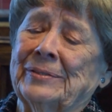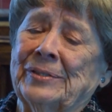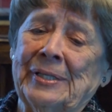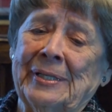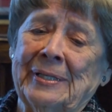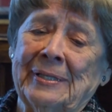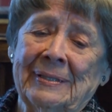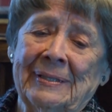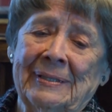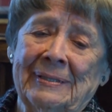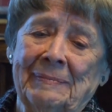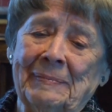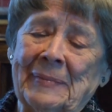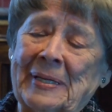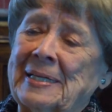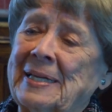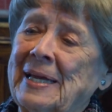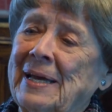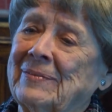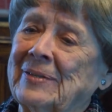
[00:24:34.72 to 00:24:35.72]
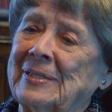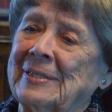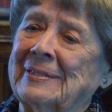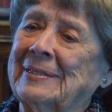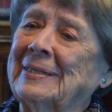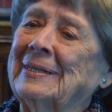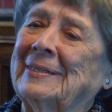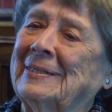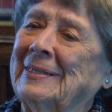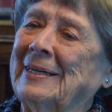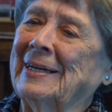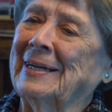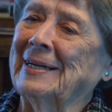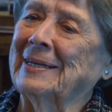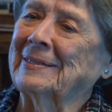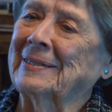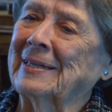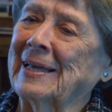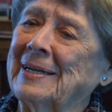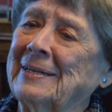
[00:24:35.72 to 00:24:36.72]
Jean McDevitt.
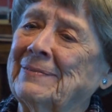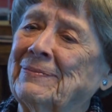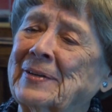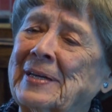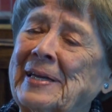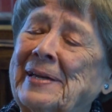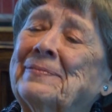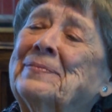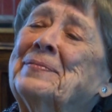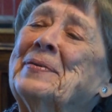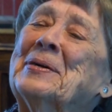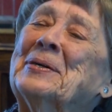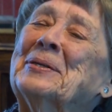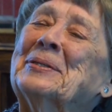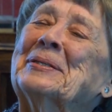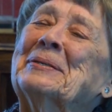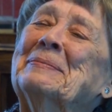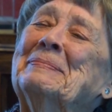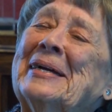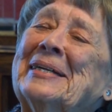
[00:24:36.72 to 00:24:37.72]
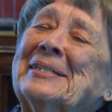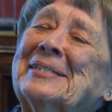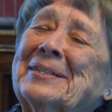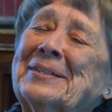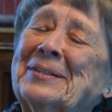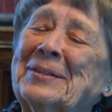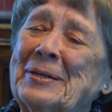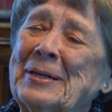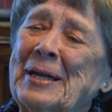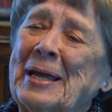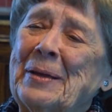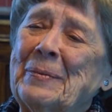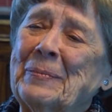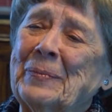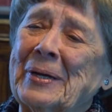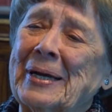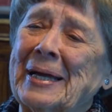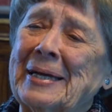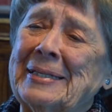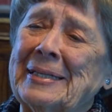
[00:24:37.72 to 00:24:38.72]
I forget, failed to mention her
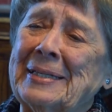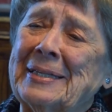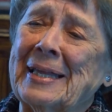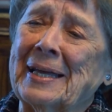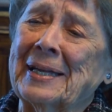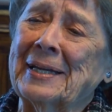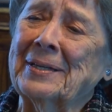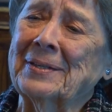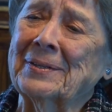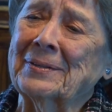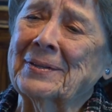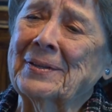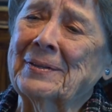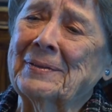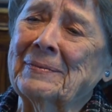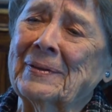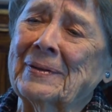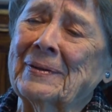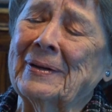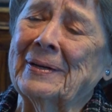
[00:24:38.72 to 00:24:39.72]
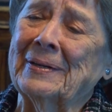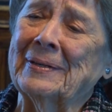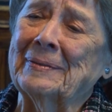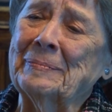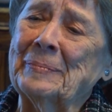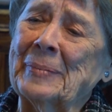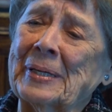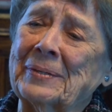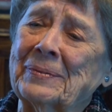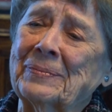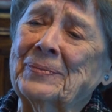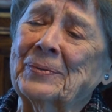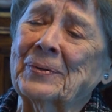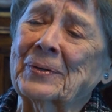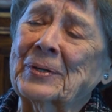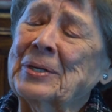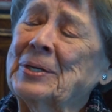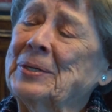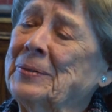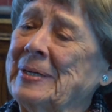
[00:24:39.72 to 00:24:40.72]
name when I did that other uh, bit
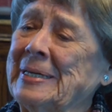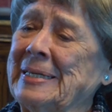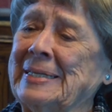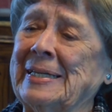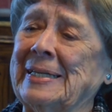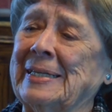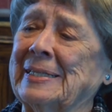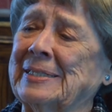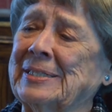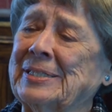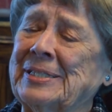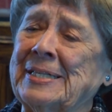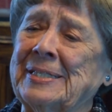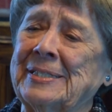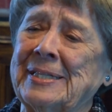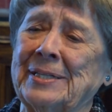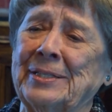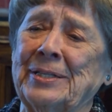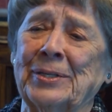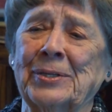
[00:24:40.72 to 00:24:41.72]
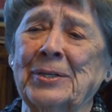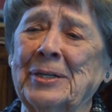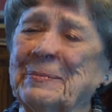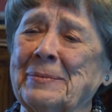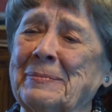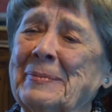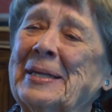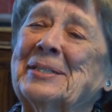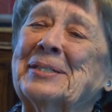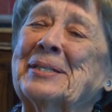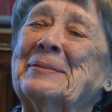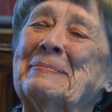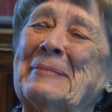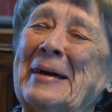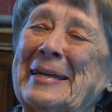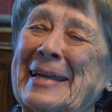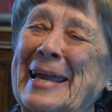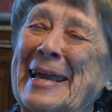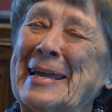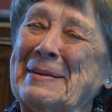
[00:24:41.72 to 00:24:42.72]
for QED, and she said, You could have mentioned
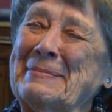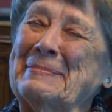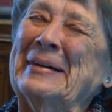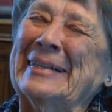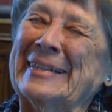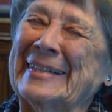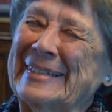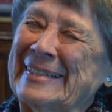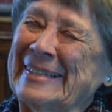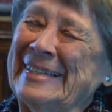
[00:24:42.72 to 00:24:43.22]
my name.